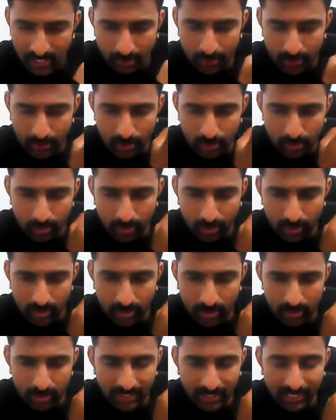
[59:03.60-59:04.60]
came into
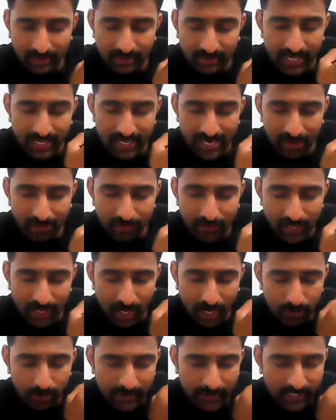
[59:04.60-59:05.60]
uh, their life
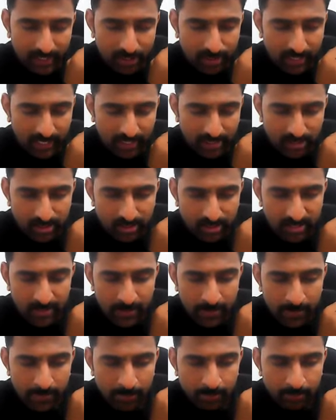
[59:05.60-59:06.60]
and how it is changed.
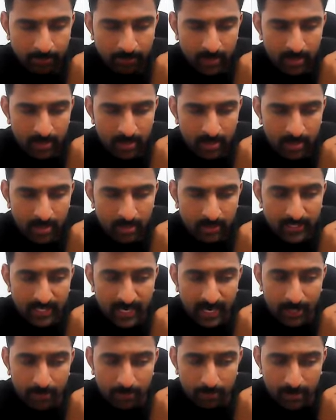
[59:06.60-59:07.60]

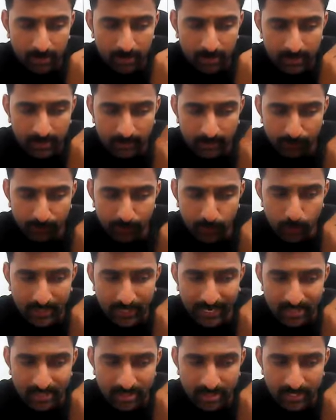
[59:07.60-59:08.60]
There are a uh, few
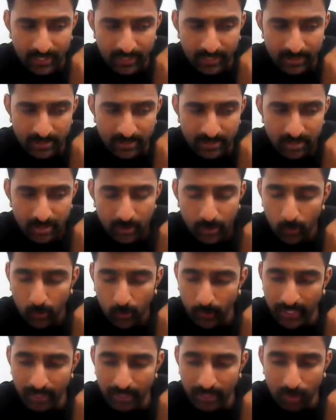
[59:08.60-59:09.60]
case studies
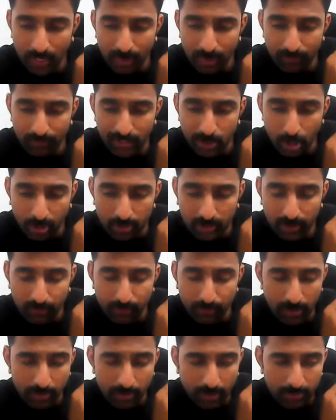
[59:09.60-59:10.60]
where one of the
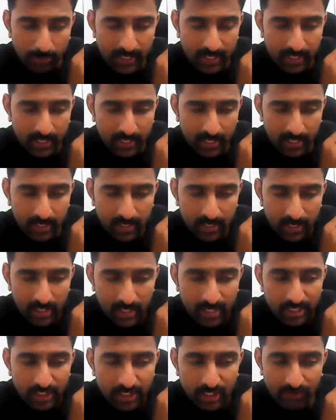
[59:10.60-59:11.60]
doctor from America
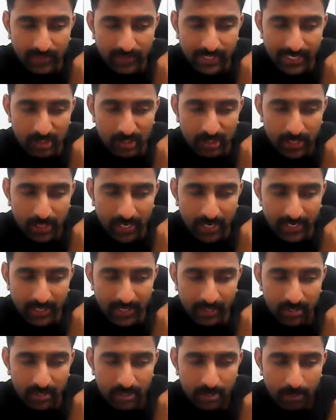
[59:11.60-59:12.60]
she was
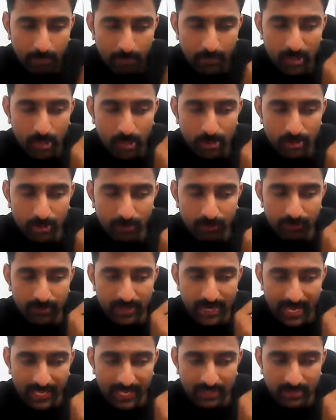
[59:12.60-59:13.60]
explaining because of
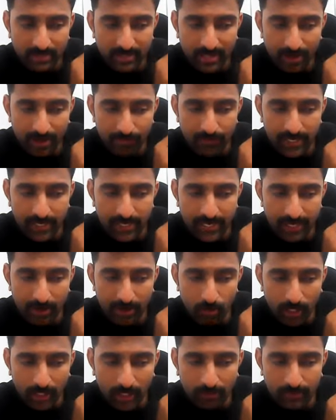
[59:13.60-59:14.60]
dance every day
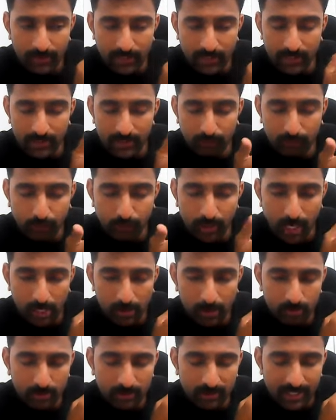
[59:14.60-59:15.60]
whatever these four
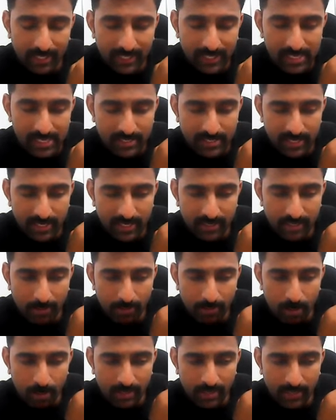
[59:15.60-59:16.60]
hormones are releasing in
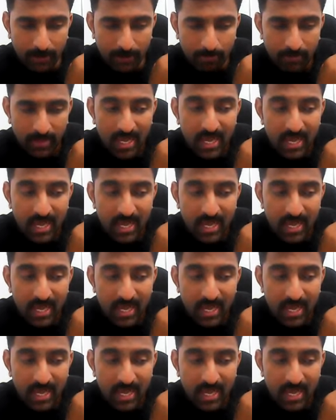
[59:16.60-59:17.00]
the body